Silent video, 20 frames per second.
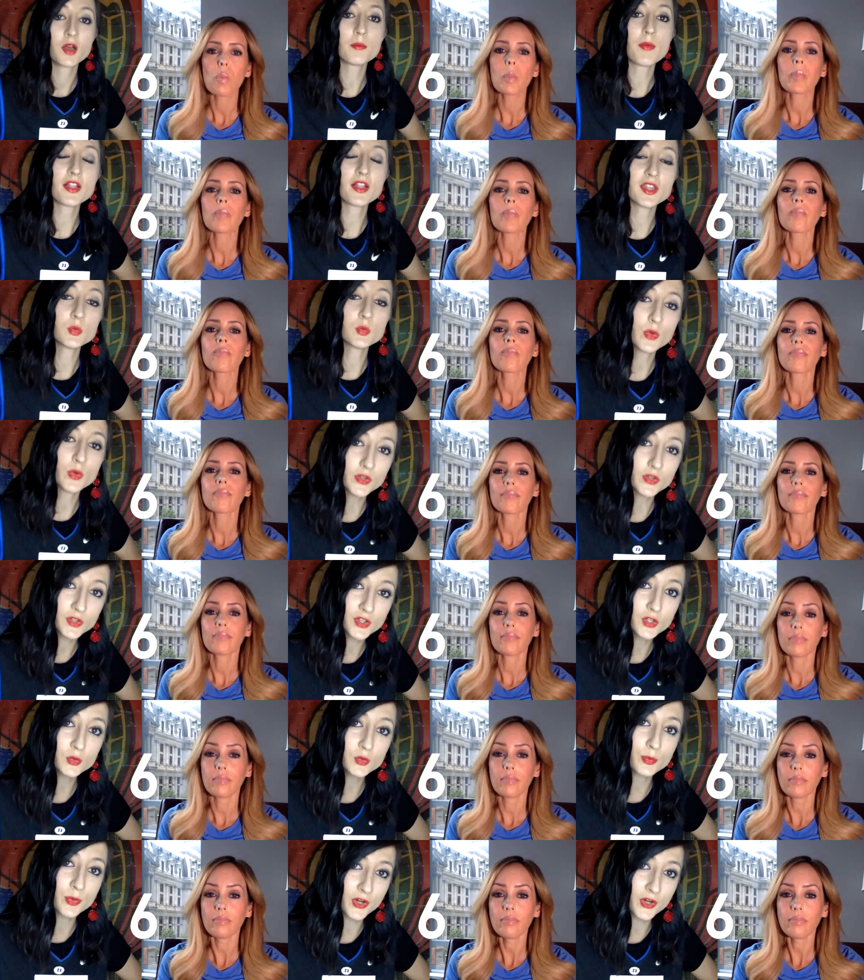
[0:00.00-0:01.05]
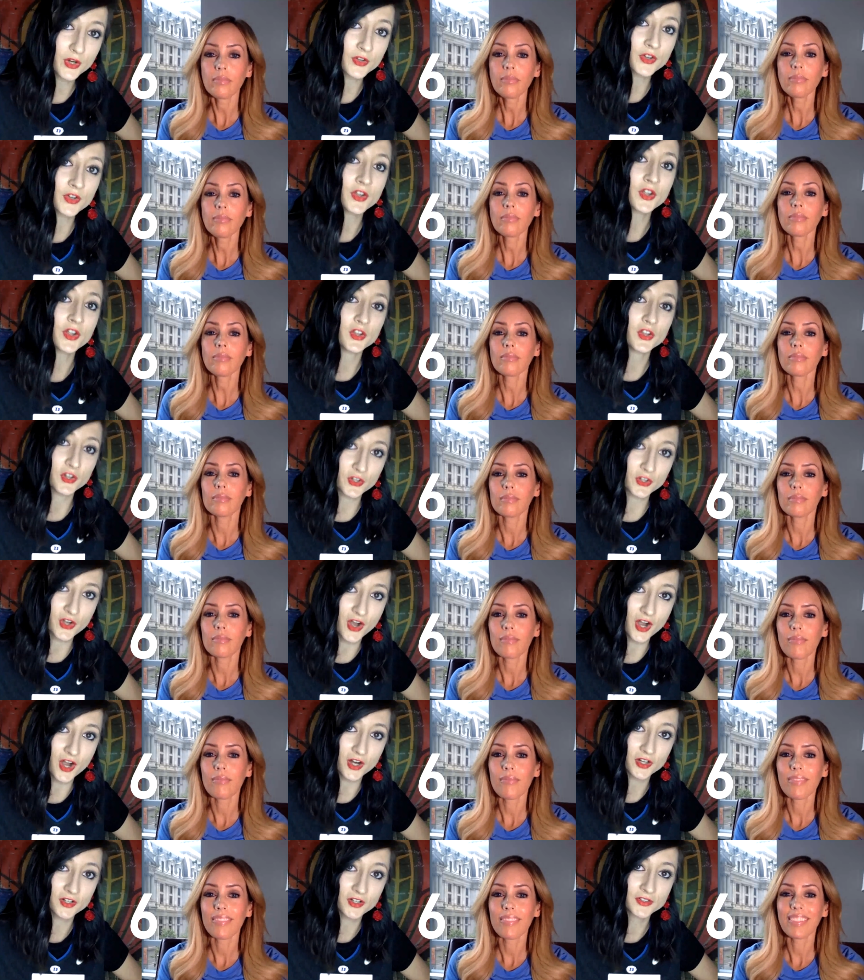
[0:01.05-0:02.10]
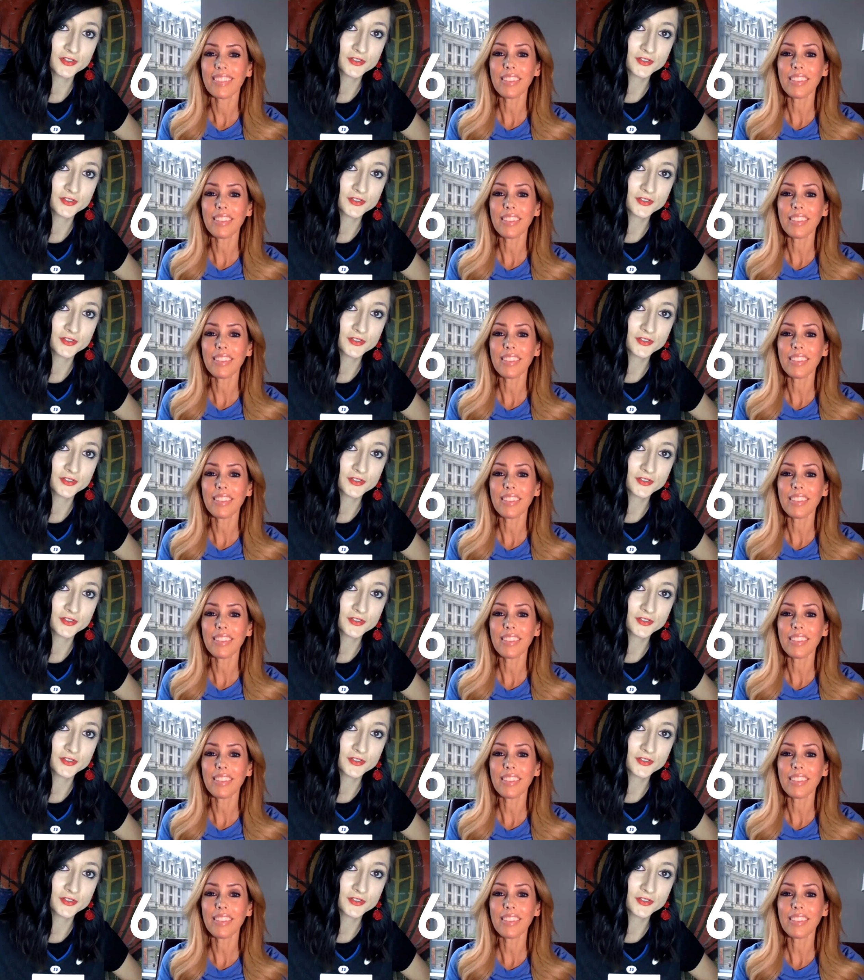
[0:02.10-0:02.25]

Speaker 1: Molly, will you burn your car?